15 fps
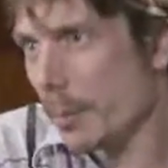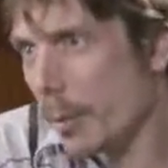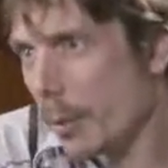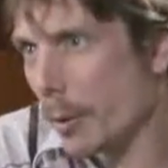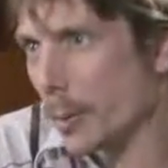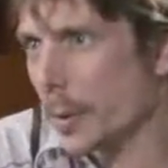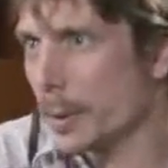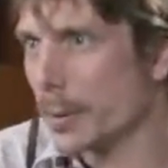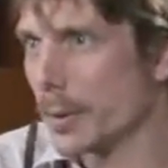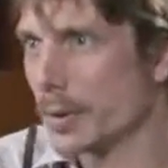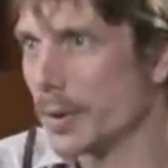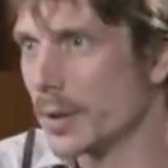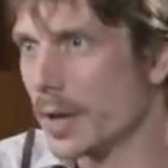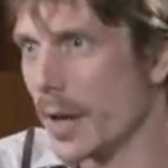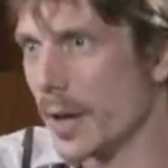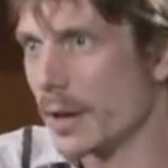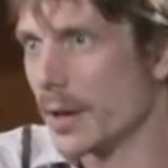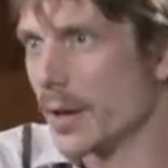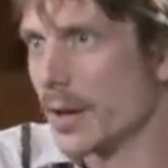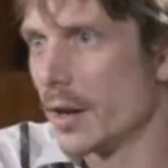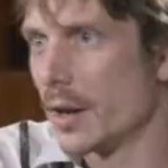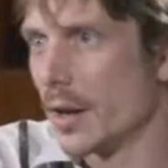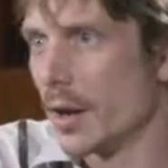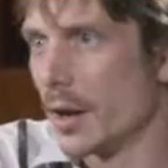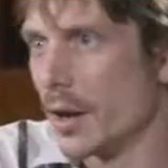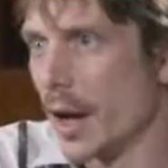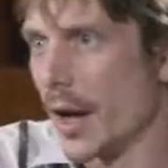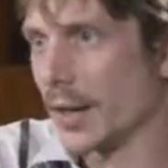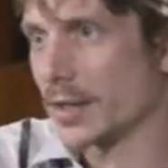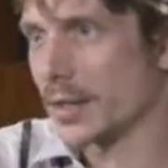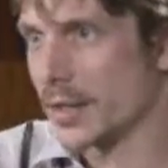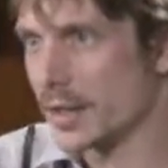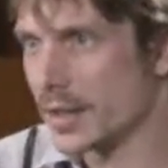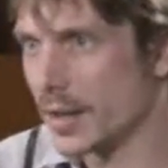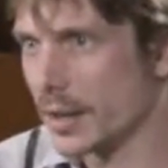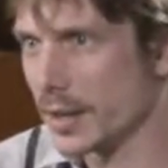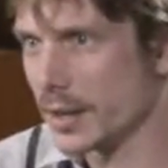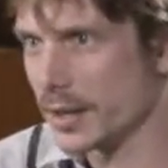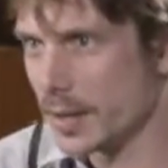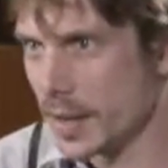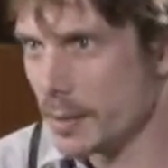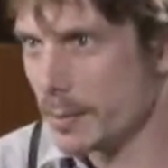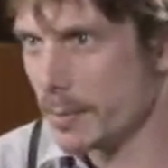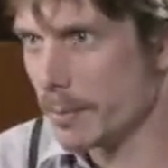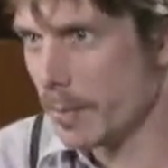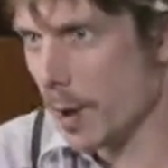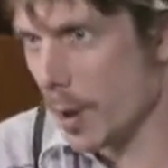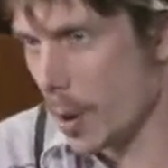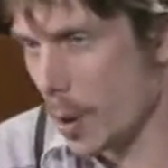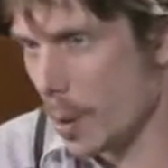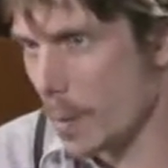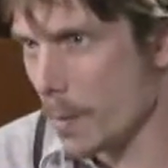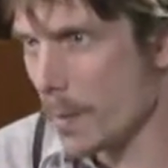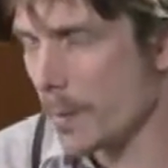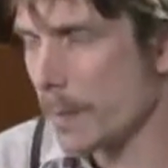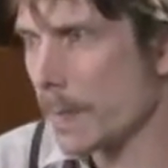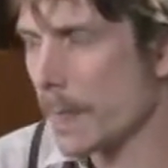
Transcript: poor people can access that same home